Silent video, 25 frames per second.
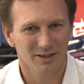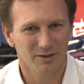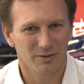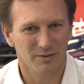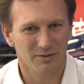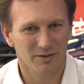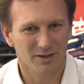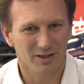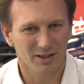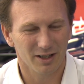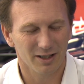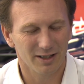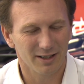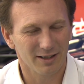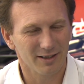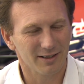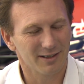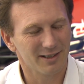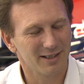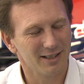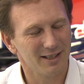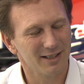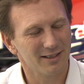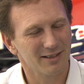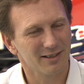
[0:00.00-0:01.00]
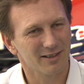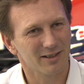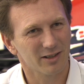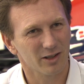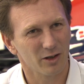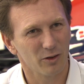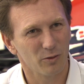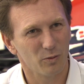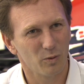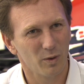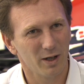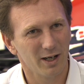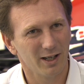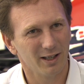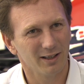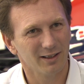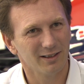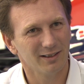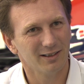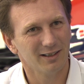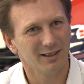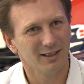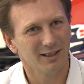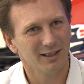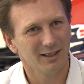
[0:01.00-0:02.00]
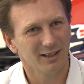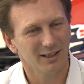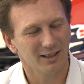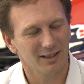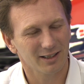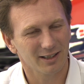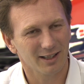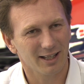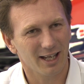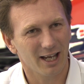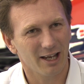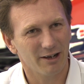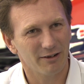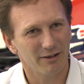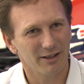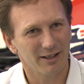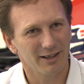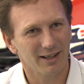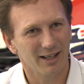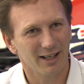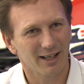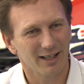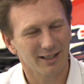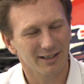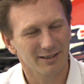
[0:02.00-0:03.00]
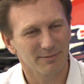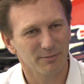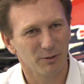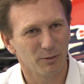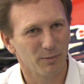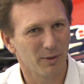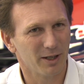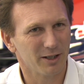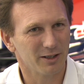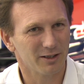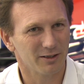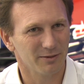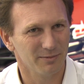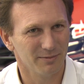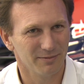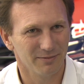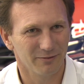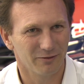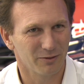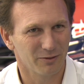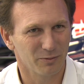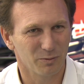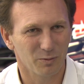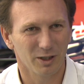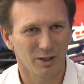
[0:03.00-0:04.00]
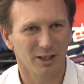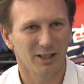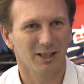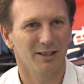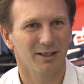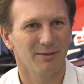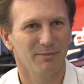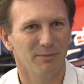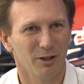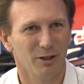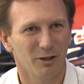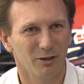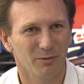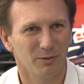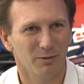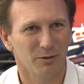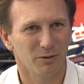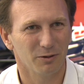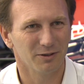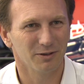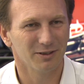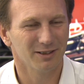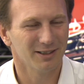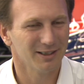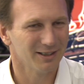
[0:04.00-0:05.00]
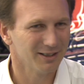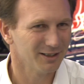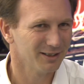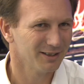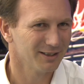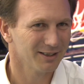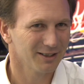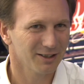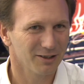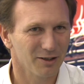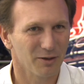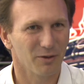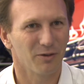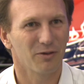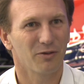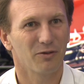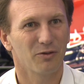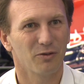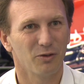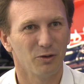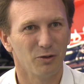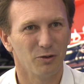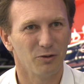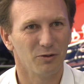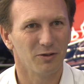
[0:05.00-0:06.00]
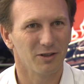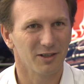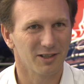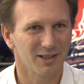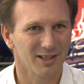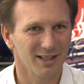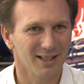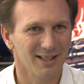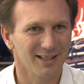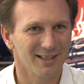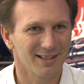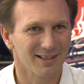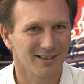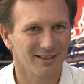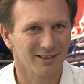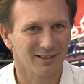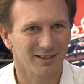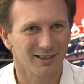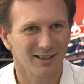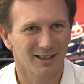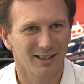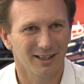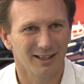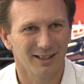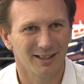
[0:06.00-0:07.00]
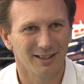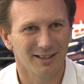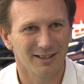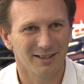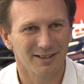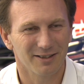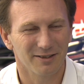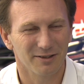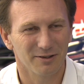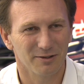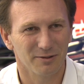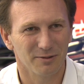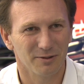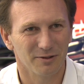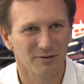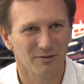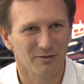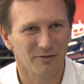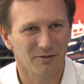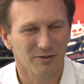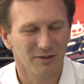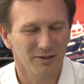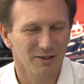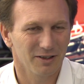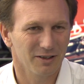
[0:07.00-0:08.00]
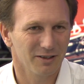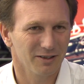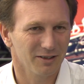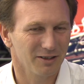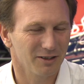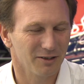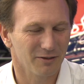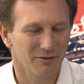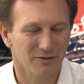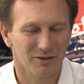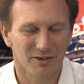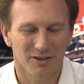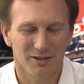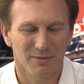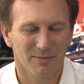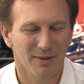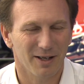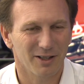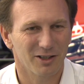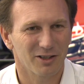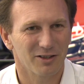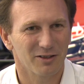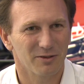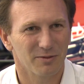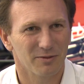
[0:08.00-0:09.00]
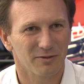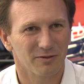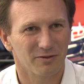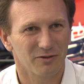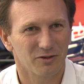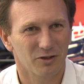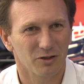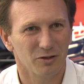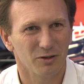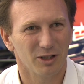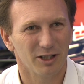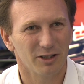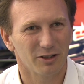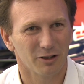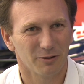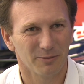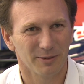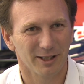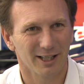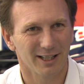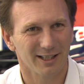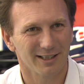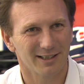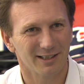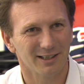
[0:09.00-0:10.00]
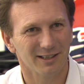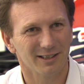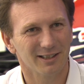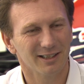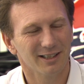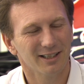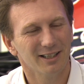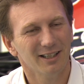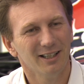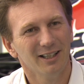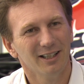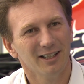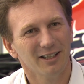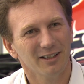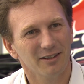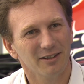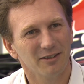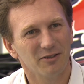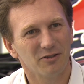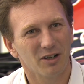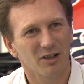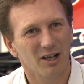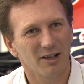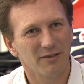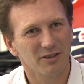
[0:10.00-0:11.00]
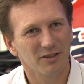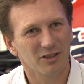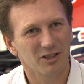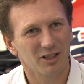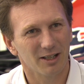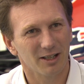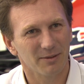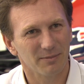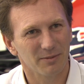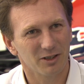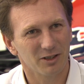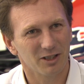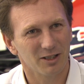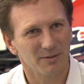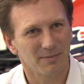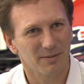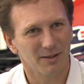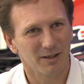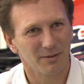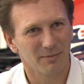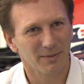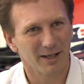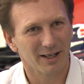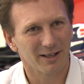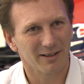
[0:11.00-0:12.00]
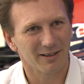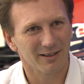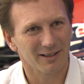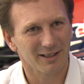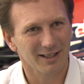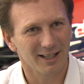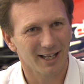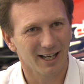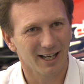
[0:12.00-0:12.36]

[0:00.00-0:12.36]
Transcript: have started the season so well and carried that momentum from winning in Melbourne, through the season, and to have, for Sebastian to have truly dominated the Drivers' Championship in the manner that he